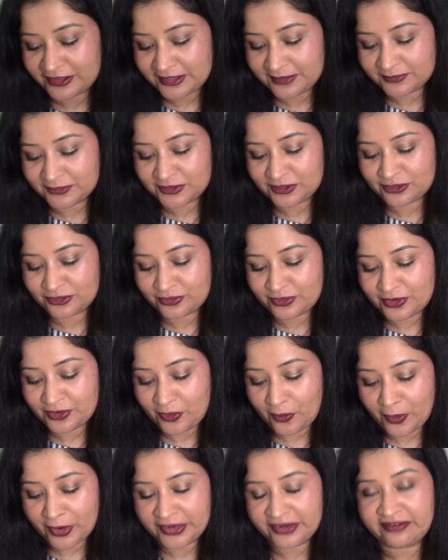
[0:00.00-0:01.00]
I'm so
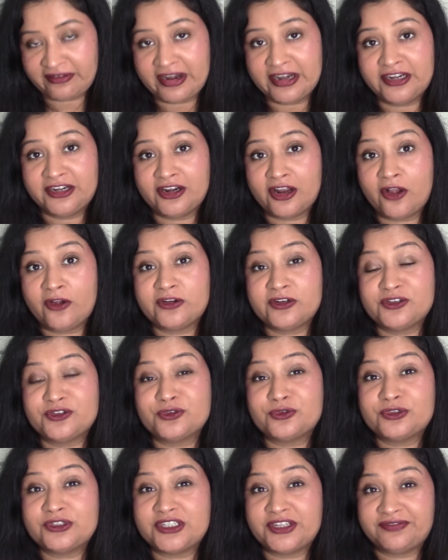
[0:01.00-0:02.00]
annoyed right now. It's
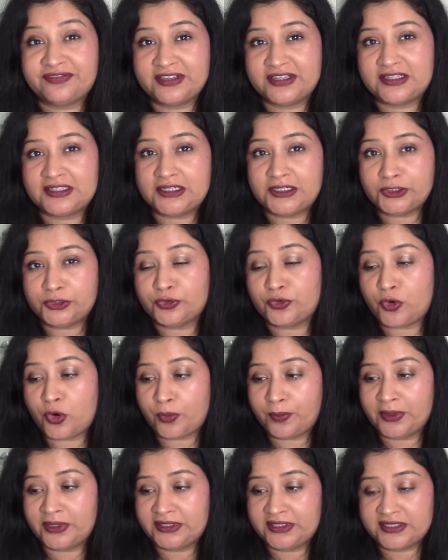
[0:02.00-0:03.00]
so difficult to
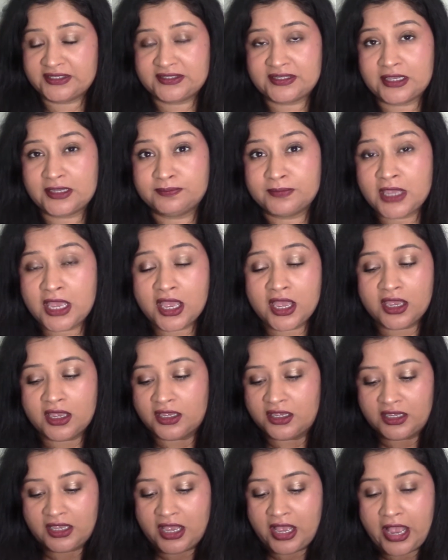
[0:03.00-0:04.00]
open this up.
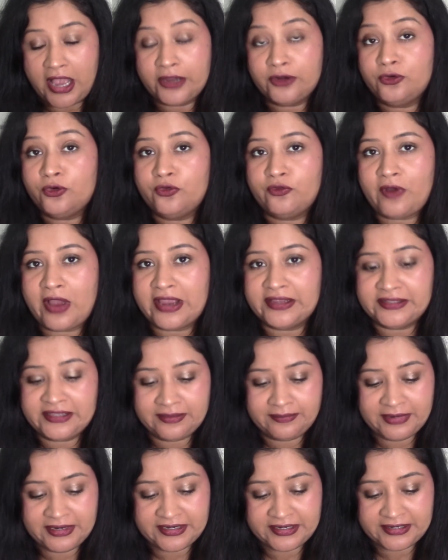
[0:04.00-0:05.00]
I don't know why
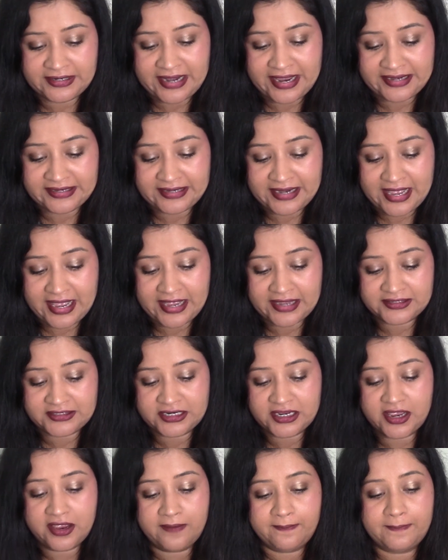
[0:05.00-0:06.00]
they made it like
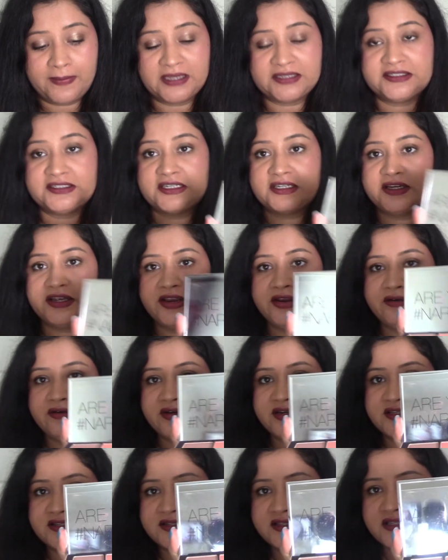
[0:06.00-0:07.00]
that, but
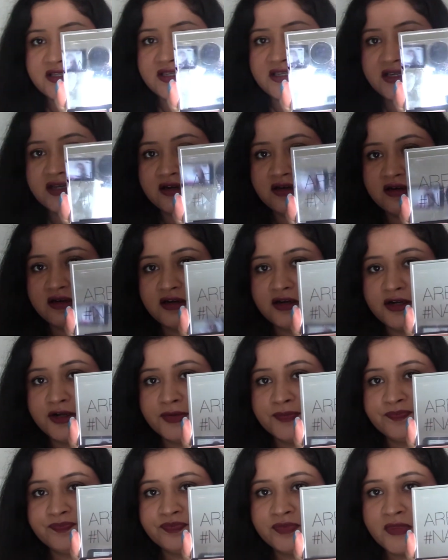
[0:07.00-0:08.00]
here is the
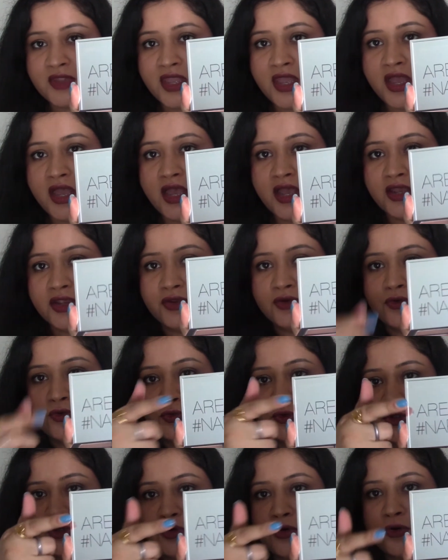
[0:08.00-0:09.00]

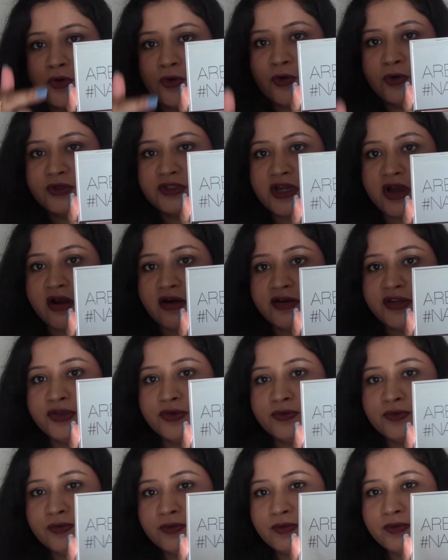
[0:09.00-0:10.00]
the code. Are
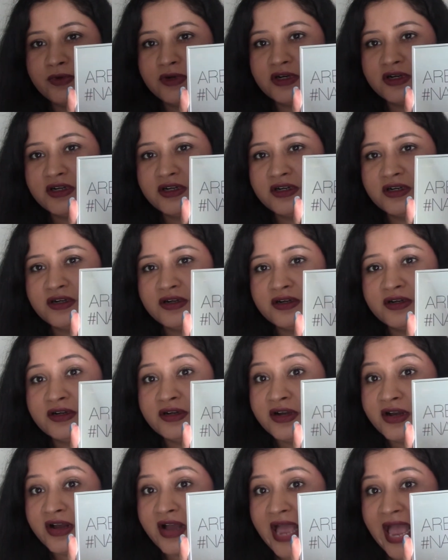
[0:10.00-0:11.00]
you
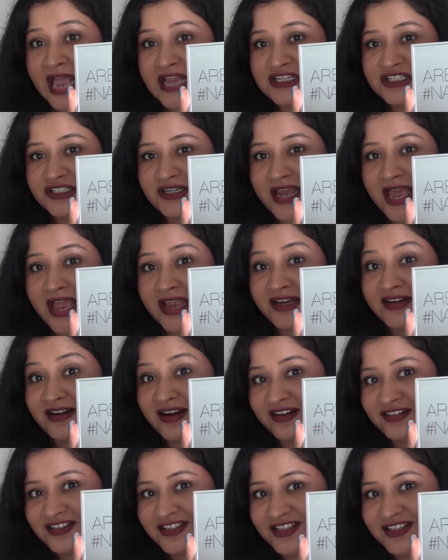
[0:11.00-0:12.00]
hashtag
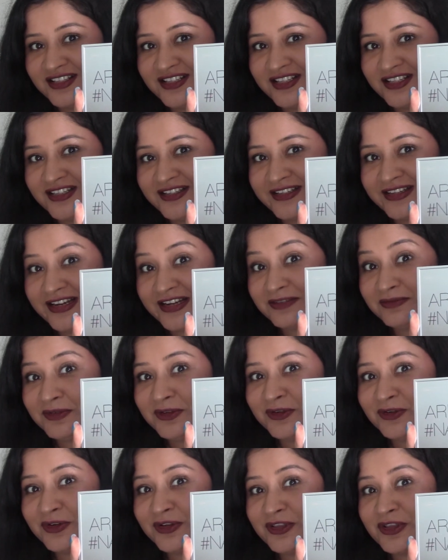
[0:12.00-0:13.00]
narcissist? Let
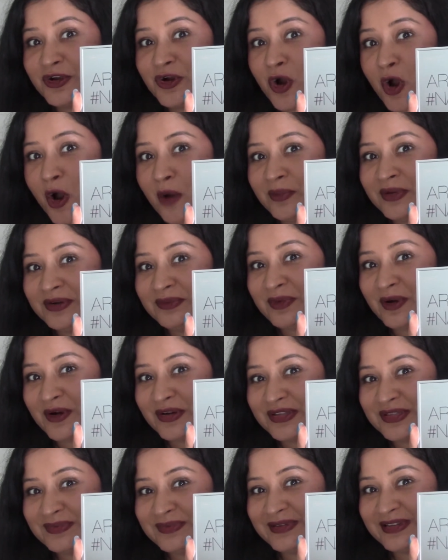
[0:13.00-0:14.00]
me know in the comment
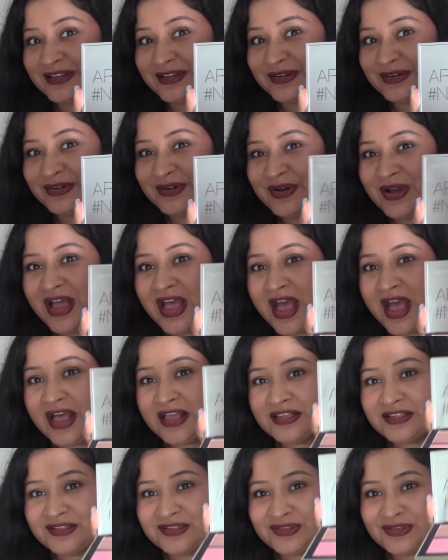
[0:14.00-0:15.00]
box below.
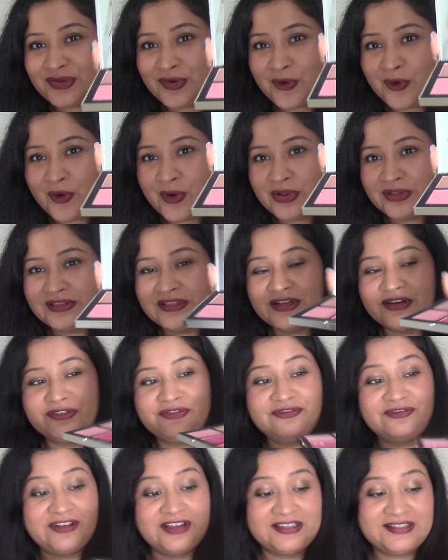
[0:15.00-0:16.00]
So the
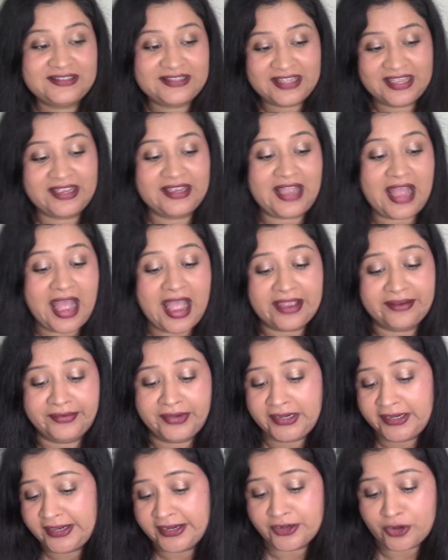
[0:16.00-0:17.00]
first thing I
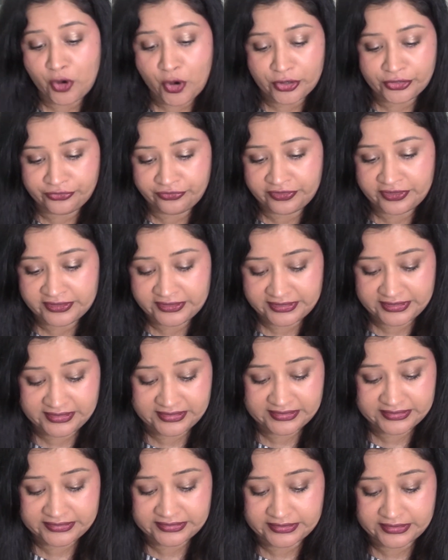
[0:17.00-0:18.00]
really annoyed with
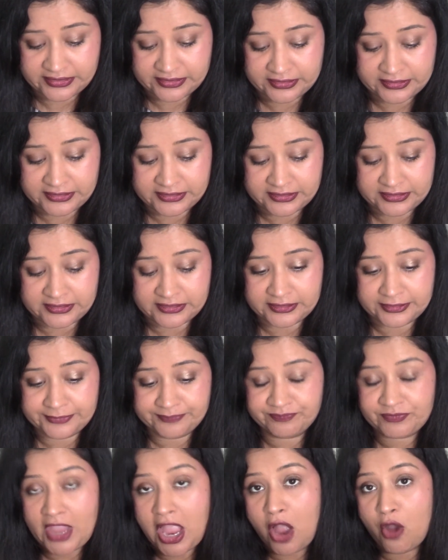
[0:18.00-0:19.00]
is
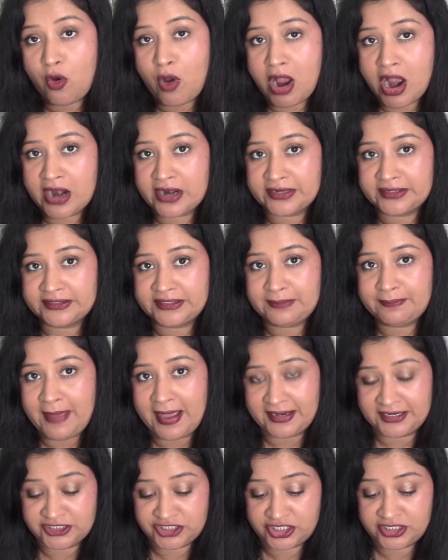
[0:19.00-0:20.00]
how hard the
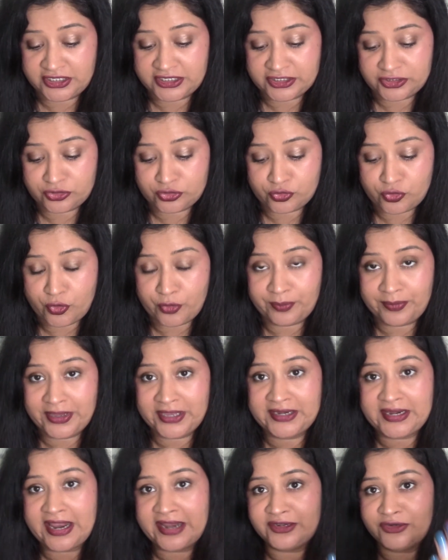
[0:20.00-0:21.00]
packaging is to
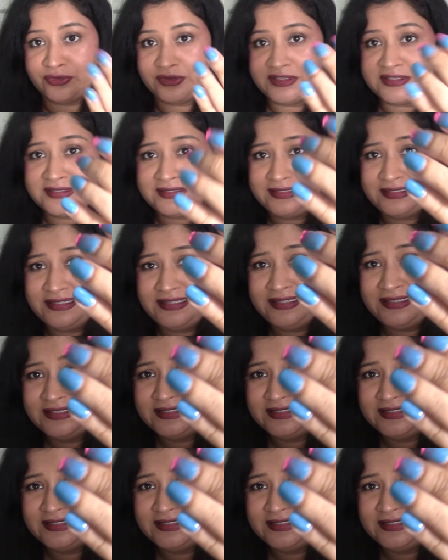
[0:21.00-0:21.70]
open, and you can see